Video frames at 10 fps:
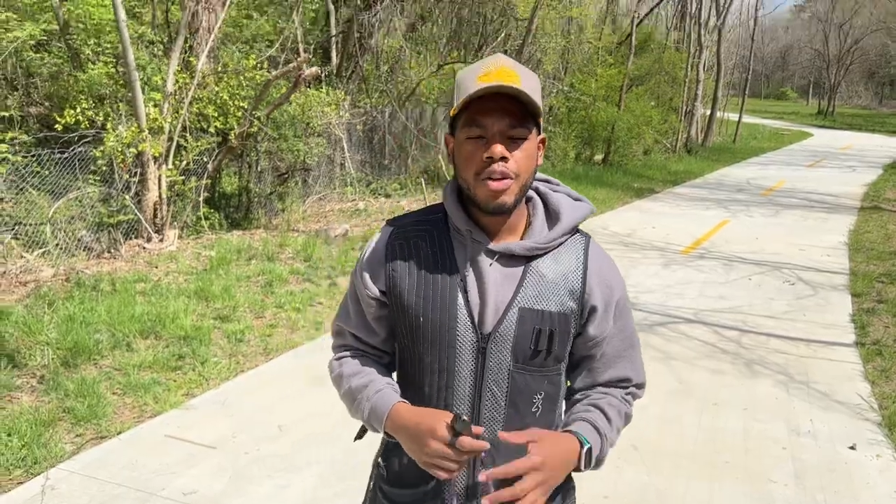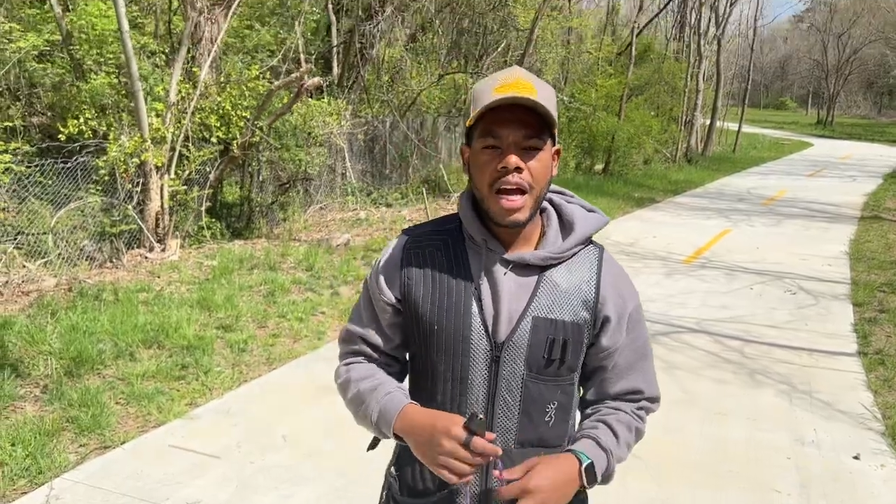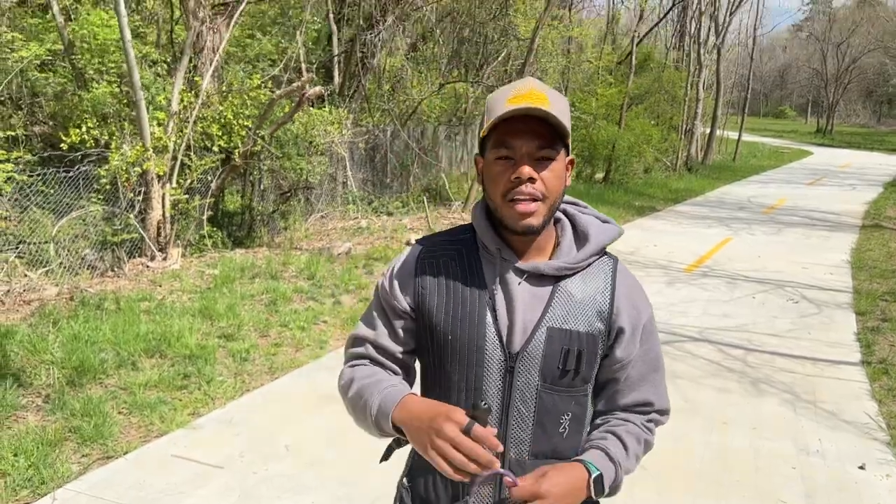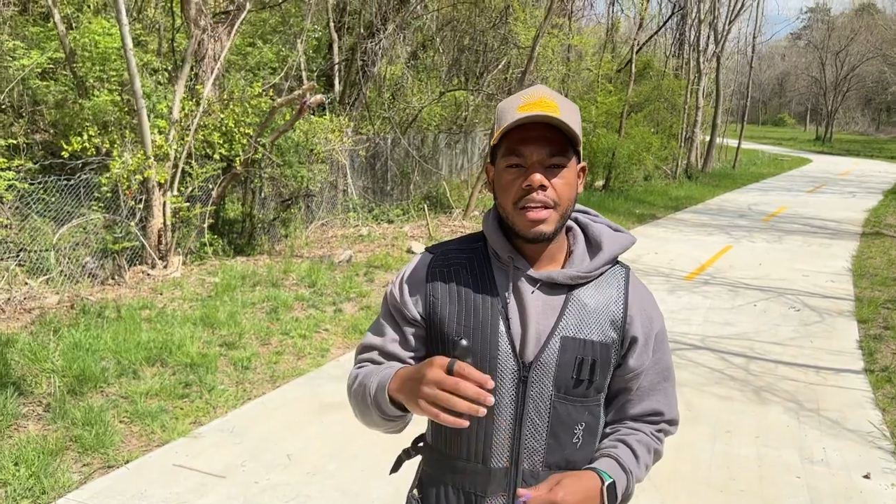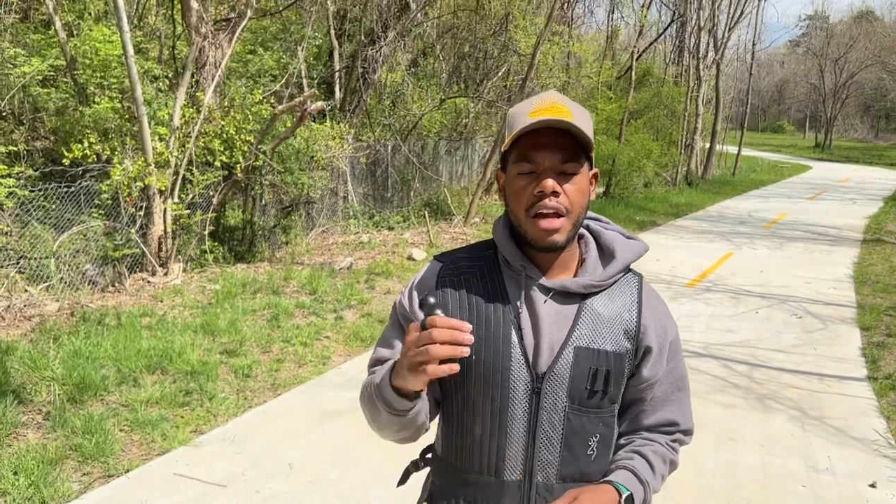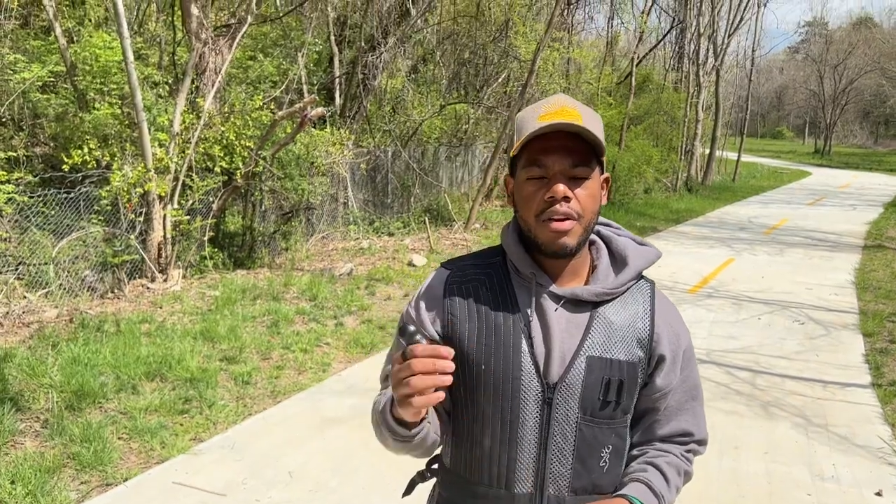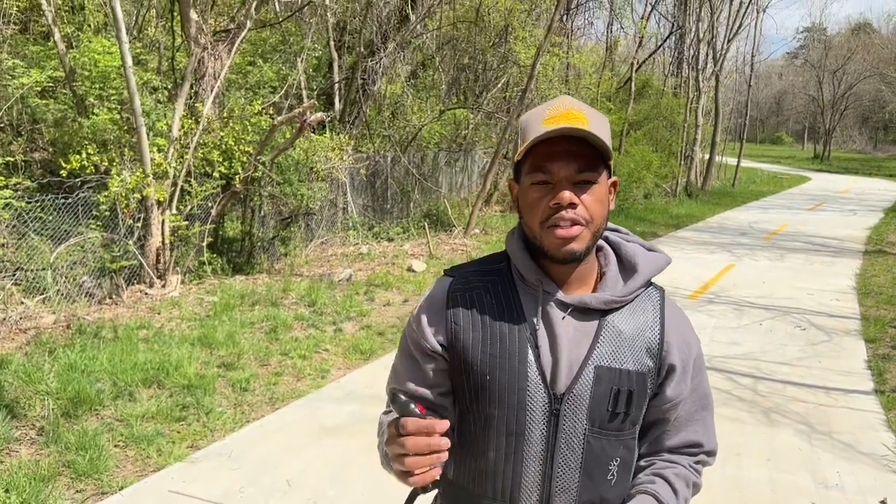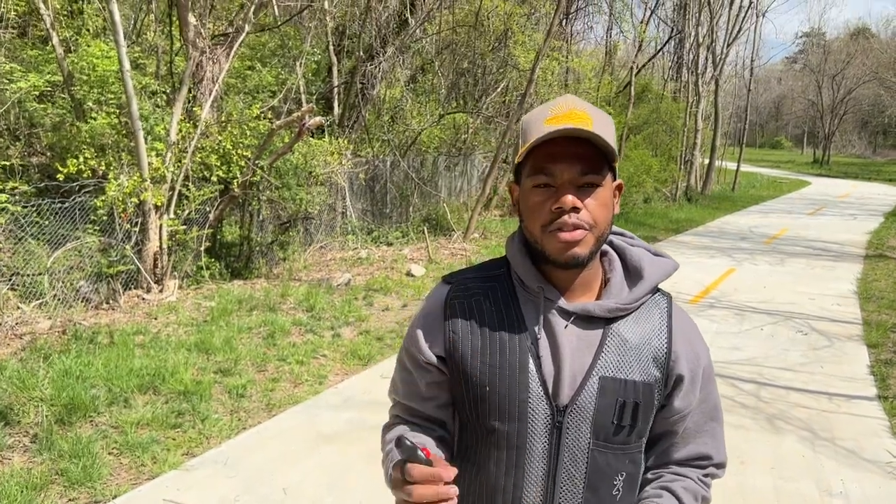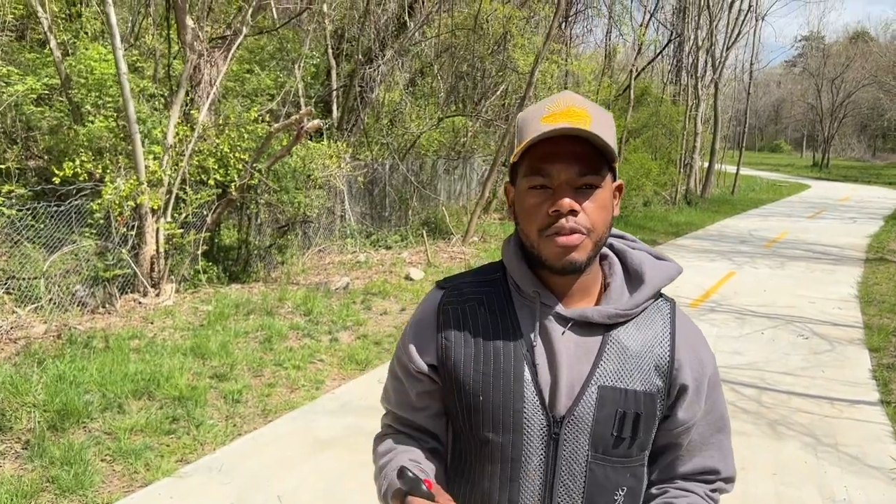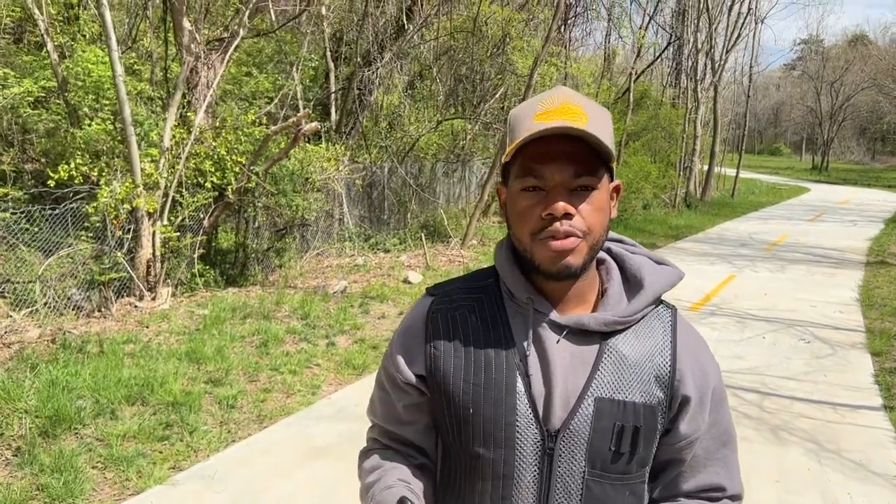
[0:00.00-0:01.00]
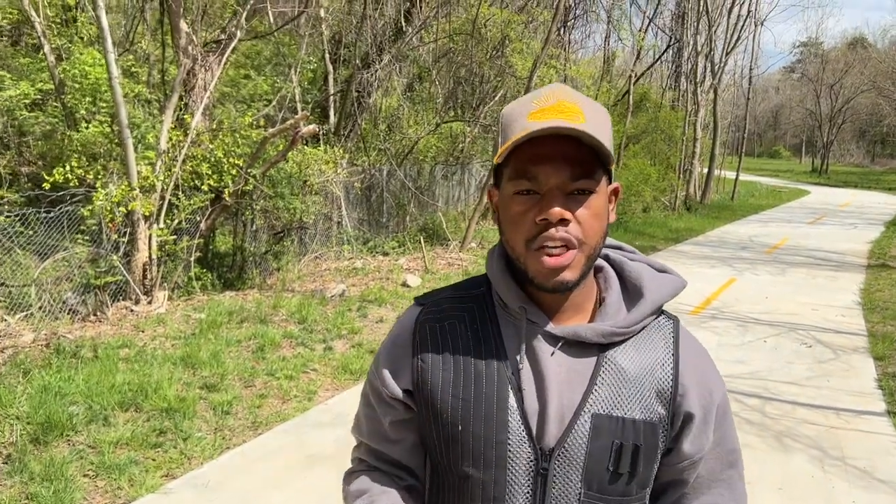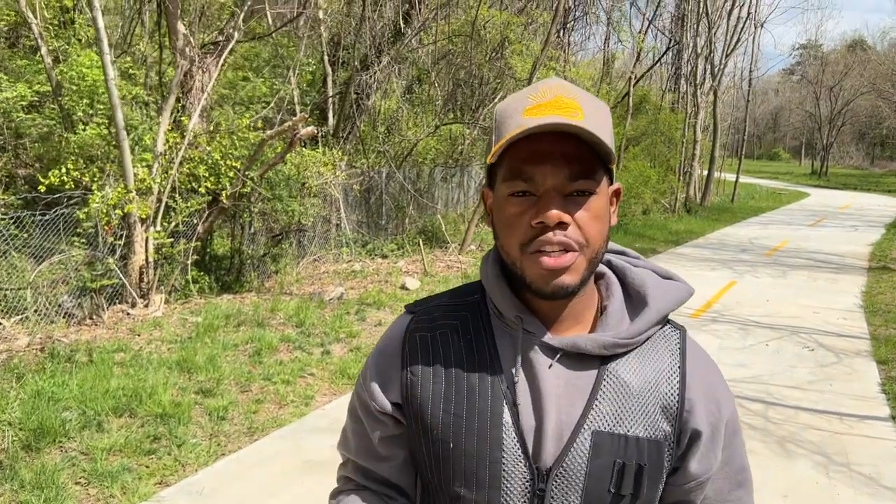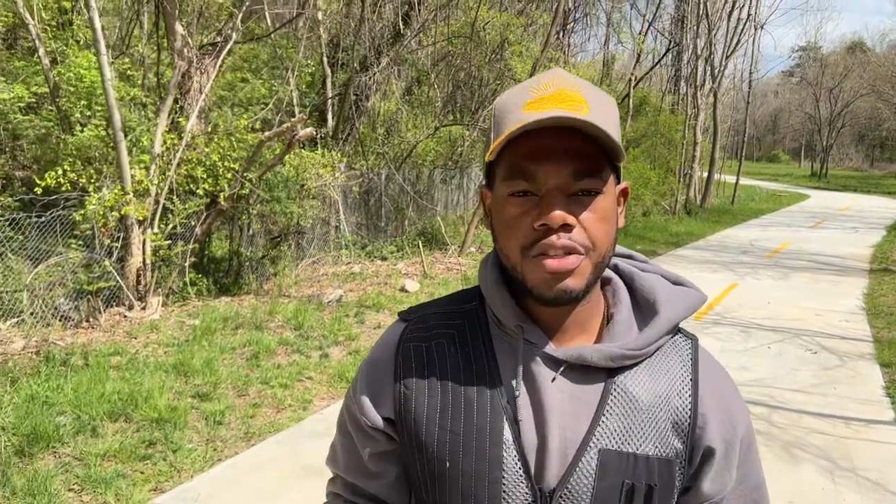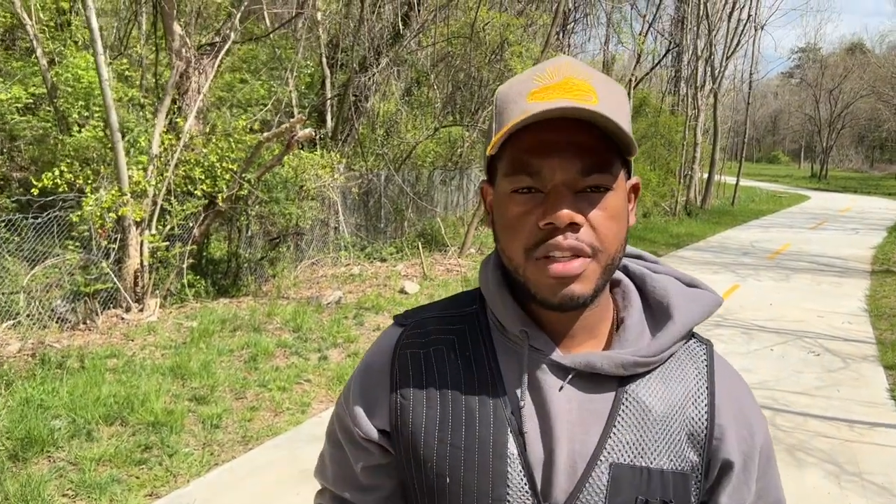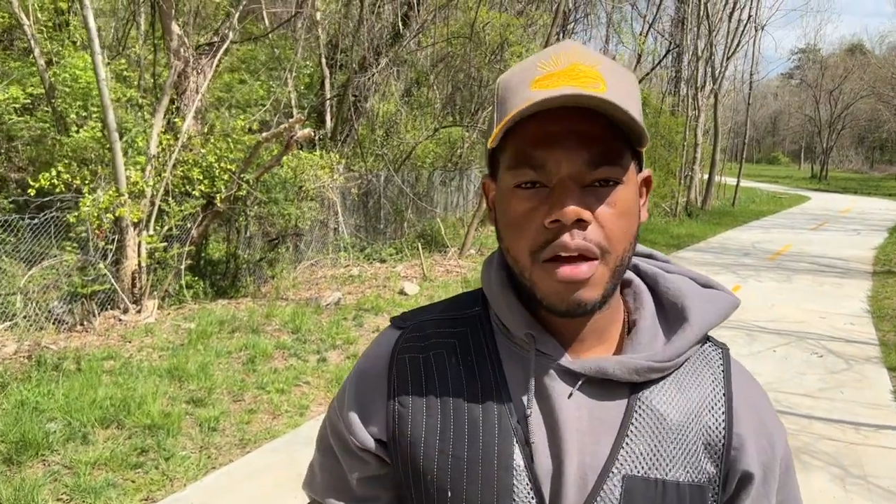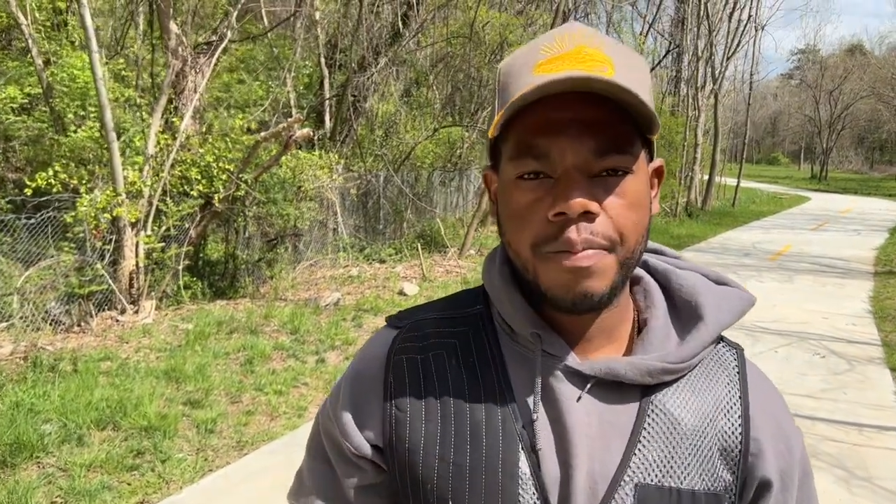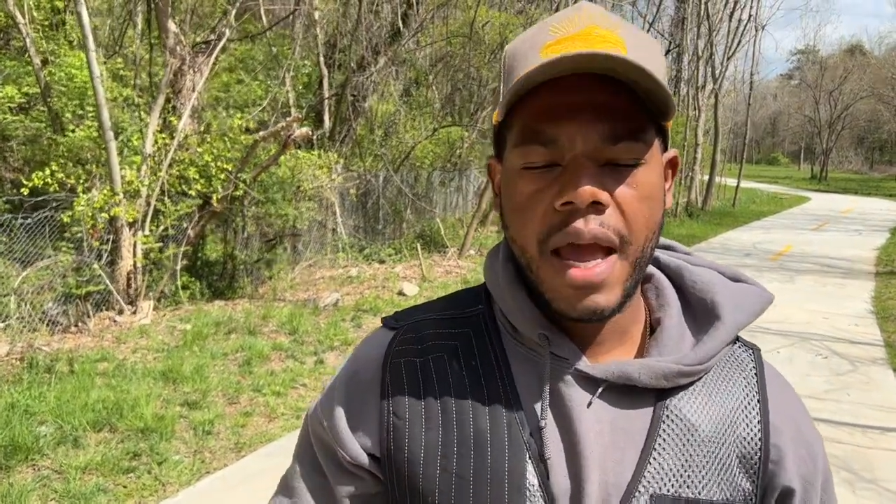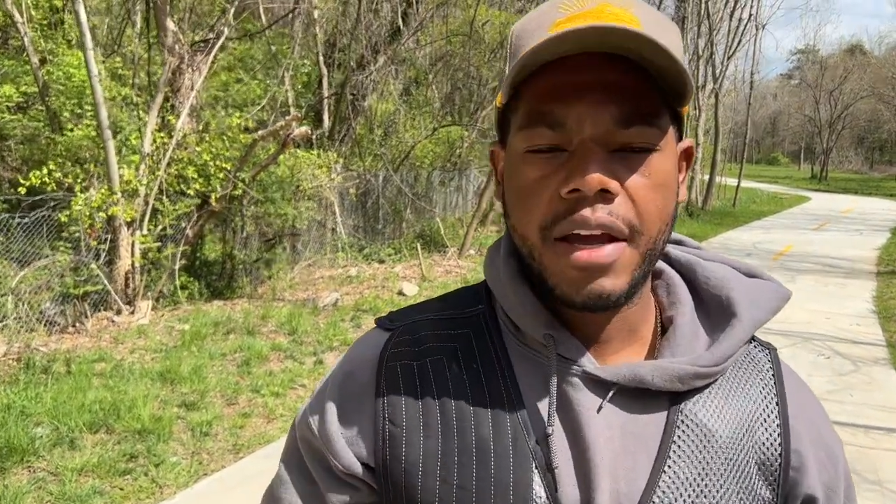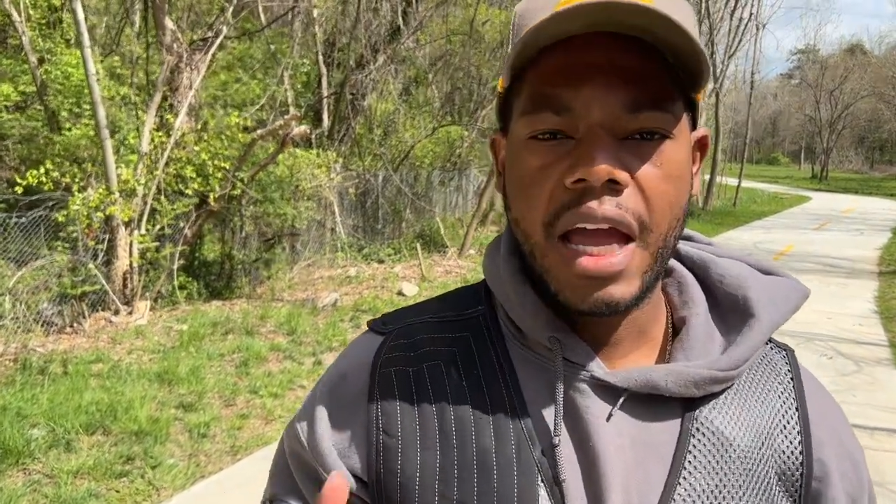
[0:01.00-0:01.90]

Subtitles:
you got the directional changes down pat,